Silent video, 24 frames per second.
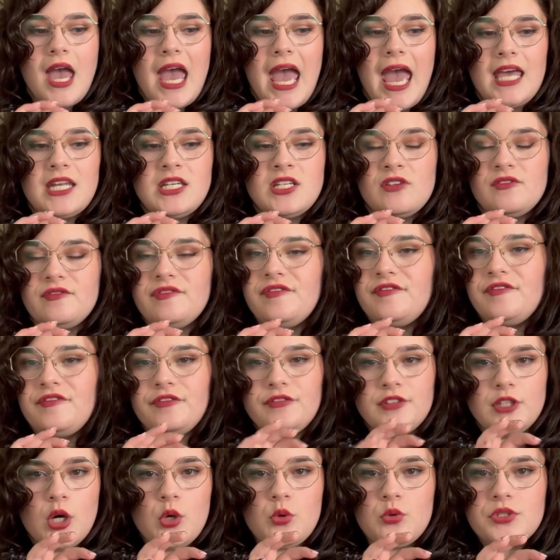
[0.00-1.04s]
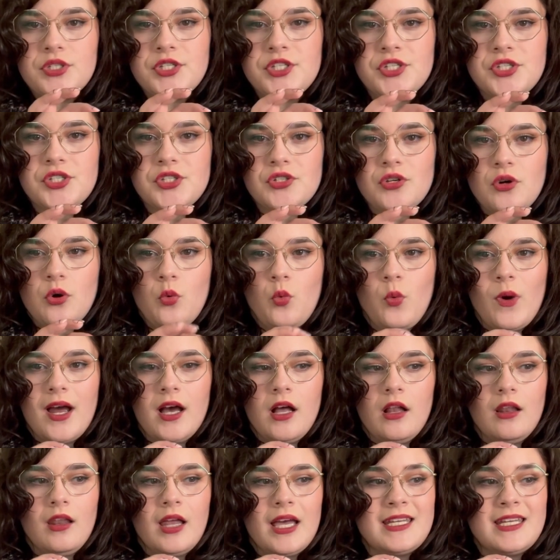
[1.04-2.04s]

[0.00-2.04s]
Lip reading: and it flowed so well,